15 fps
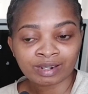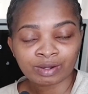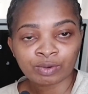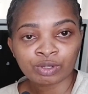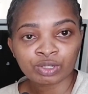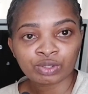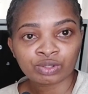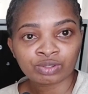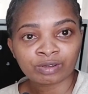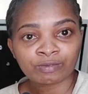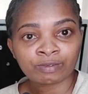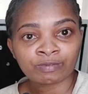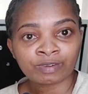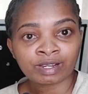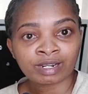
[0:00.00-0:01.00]
which is your
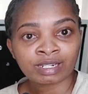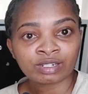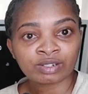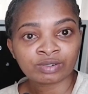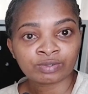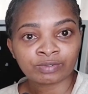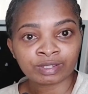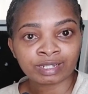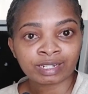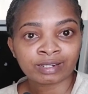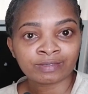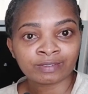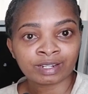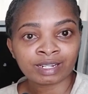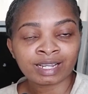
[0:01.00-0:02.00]
favorite duvet
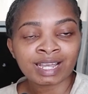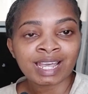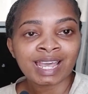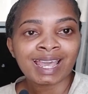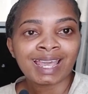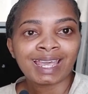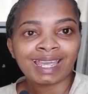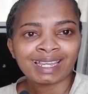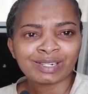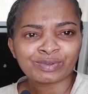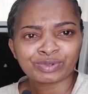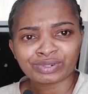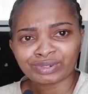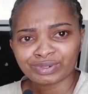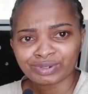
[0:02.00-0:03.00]
cover and
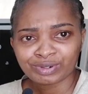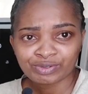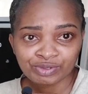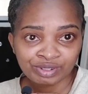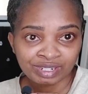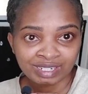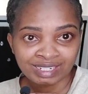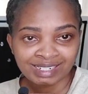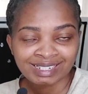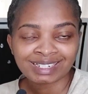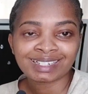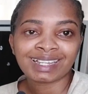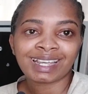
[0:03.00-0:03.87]
would you go for it.